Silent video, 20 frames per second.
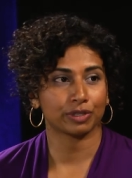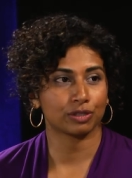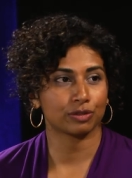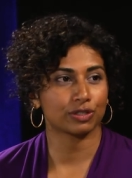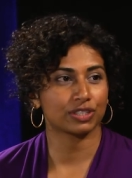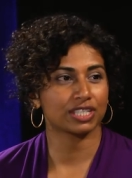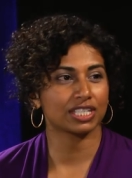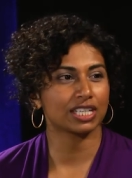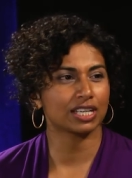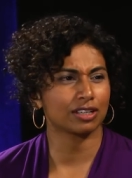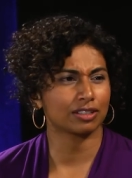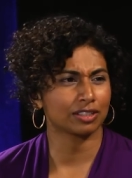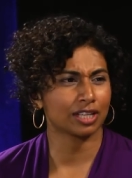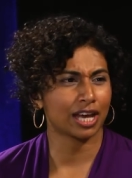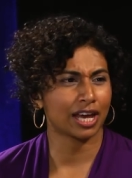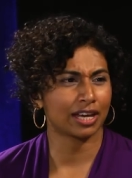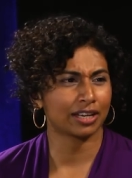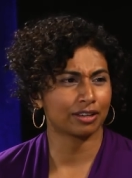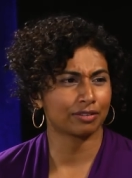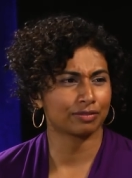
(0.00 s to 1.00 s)
you see a
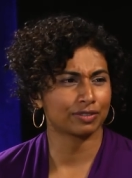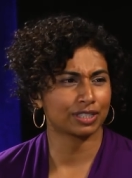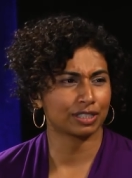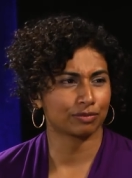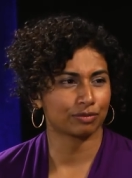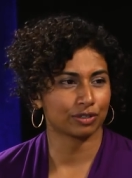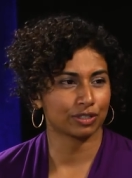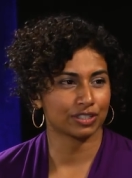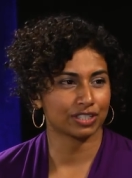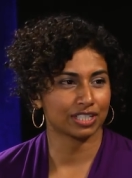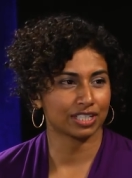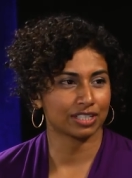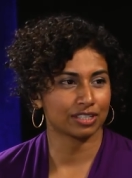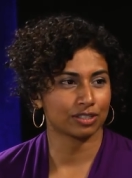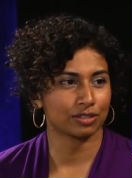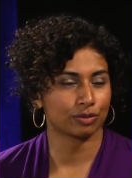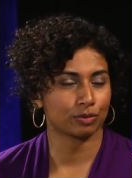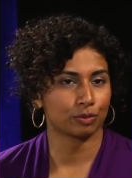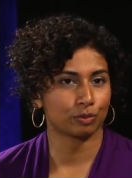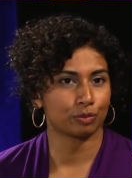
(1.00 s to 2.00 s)
lot of
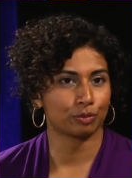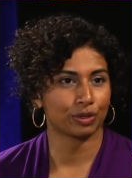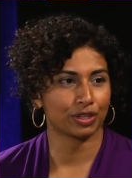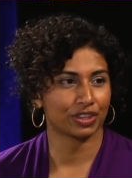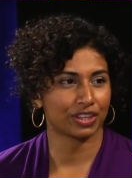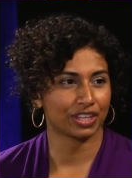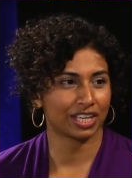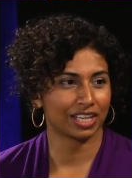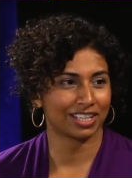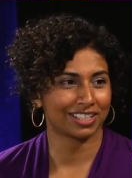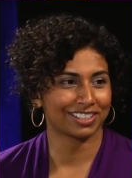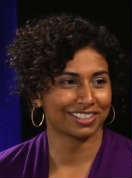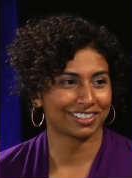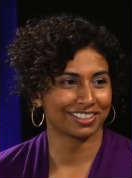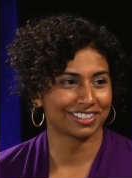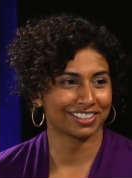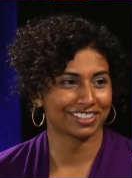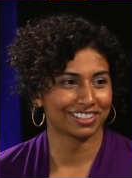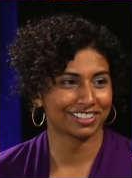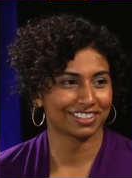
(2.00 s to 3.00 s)
differences
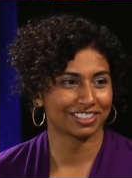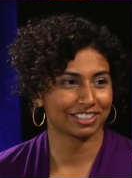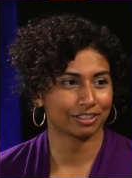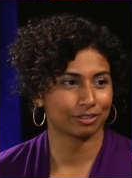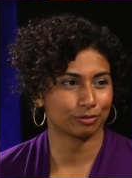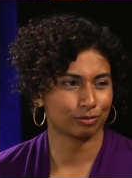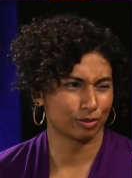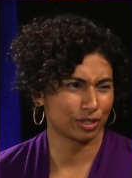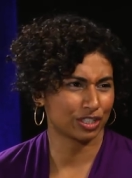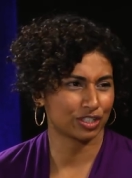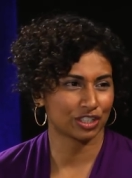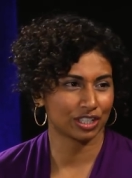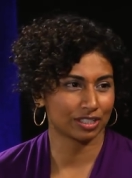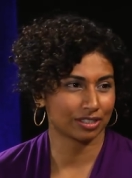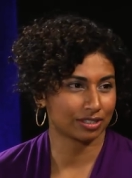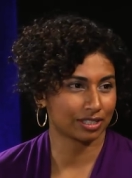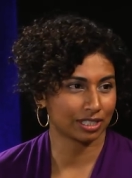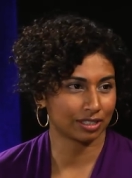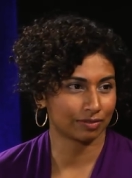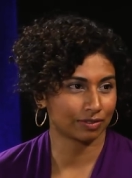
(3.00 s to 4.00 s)
within
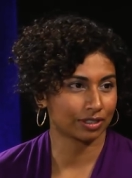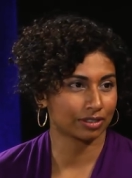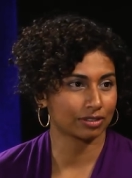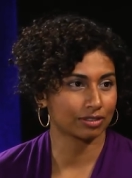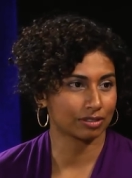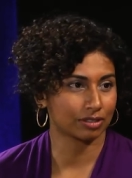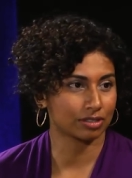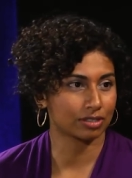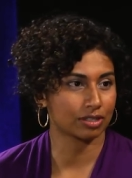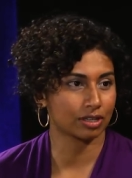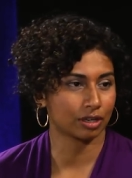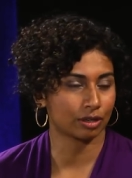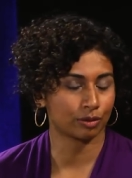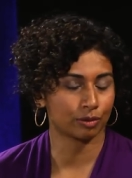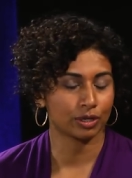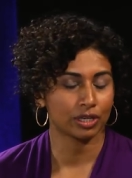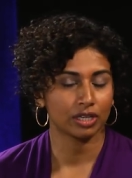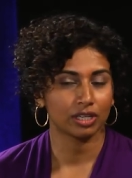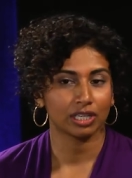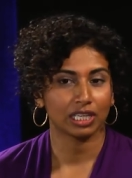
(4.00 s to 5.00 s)
regions even.
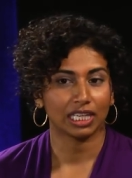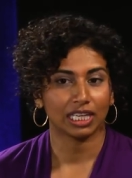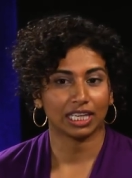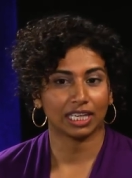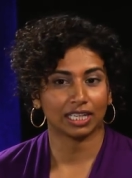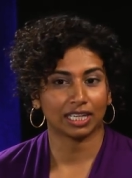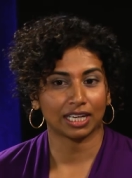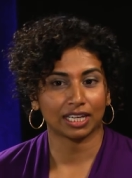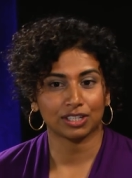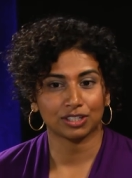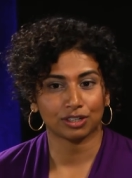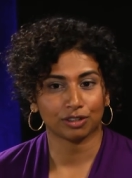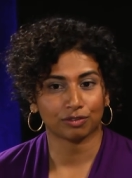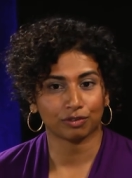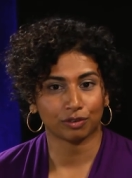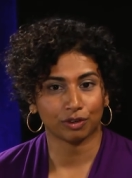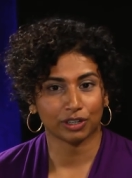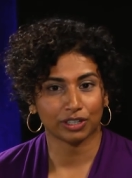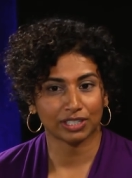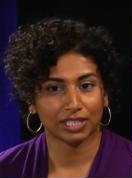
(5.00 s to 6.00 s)
So in Asia,
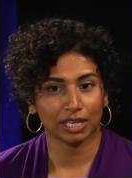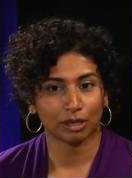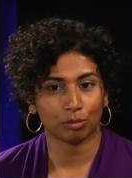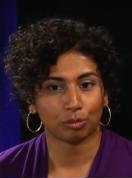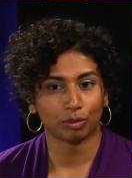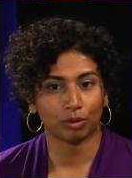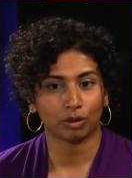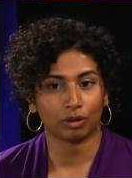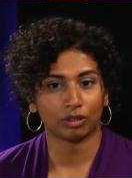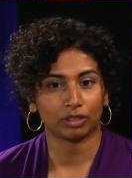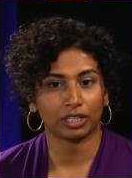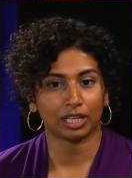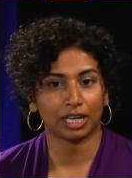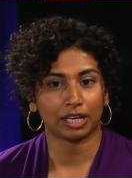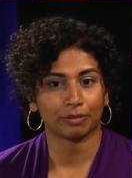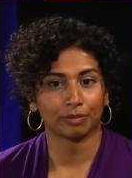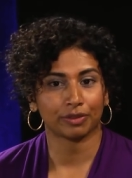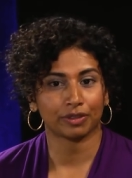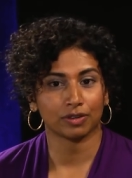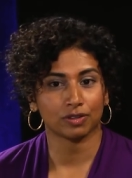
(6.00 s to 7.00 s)
for example,
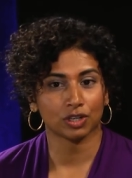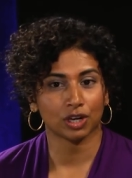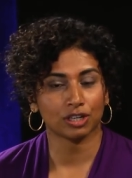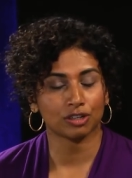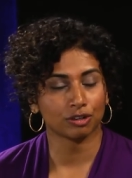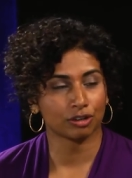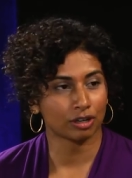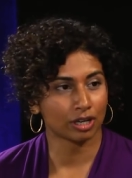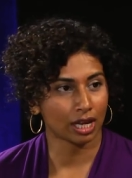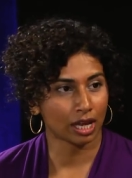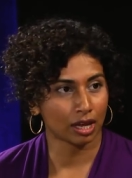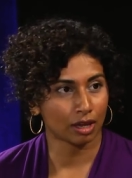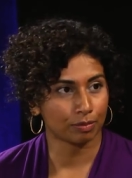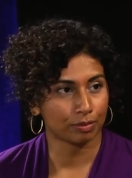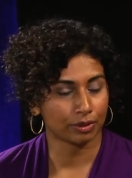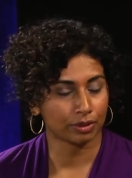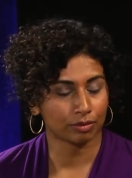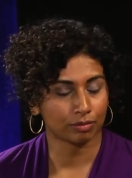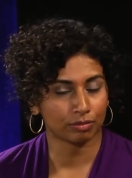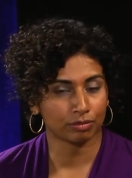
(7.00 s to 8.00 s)
the gender
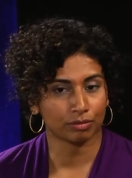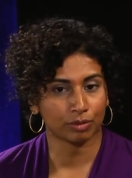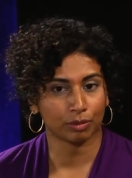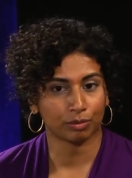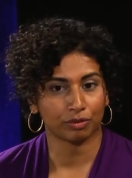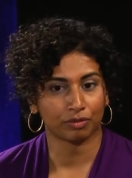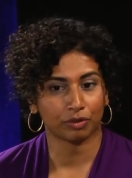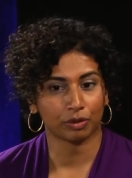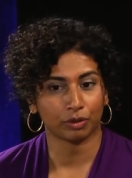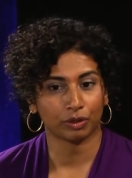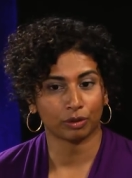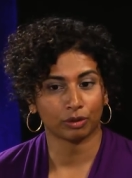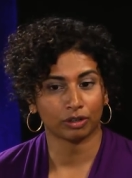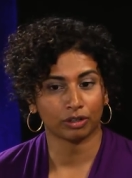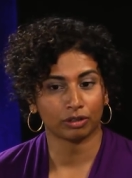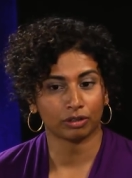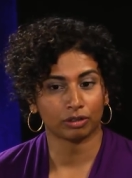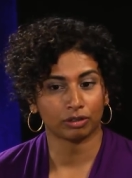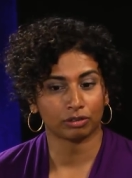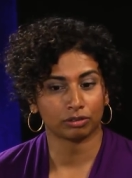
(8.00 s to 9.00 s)
gap in mobile
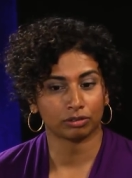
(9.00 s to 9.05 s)
phone